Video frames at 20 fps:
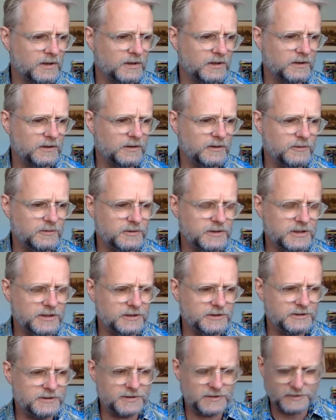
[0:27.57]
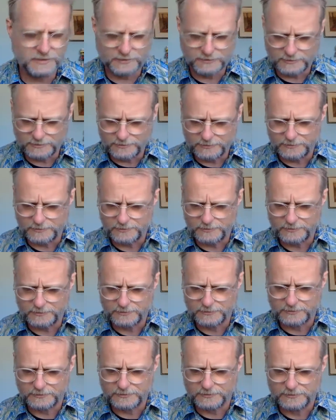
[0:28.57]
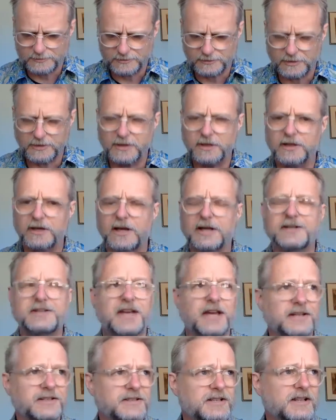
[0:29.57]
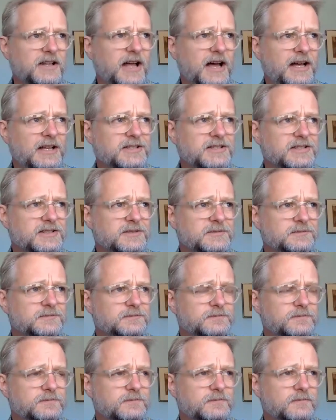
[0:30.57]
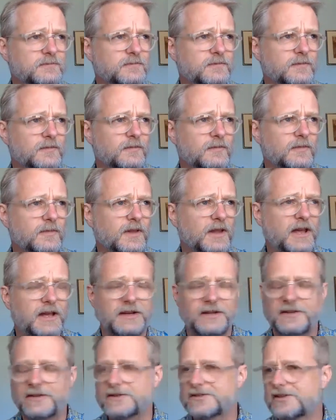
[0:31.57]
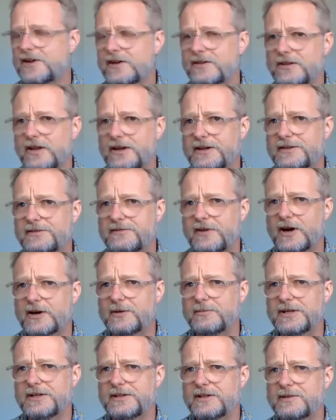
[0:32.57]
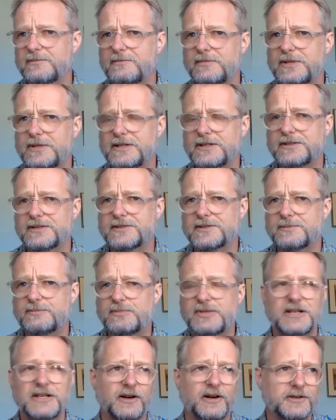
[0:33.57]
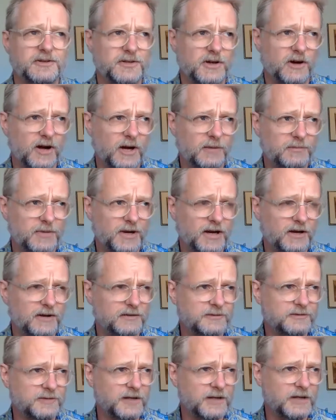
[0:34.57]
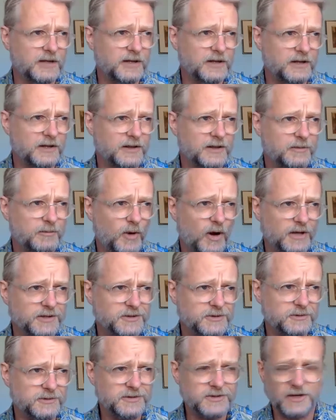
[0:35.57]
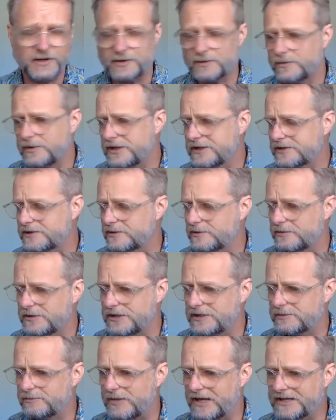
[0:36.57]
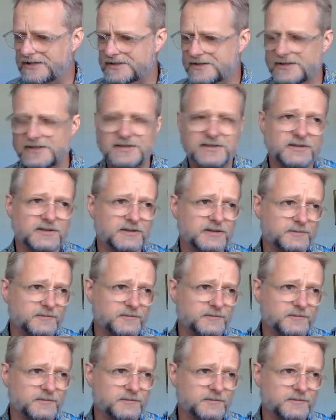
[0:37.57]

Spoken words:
You need to attend class, and in this online environment, it means being on top of the modules on a week-to-week basis,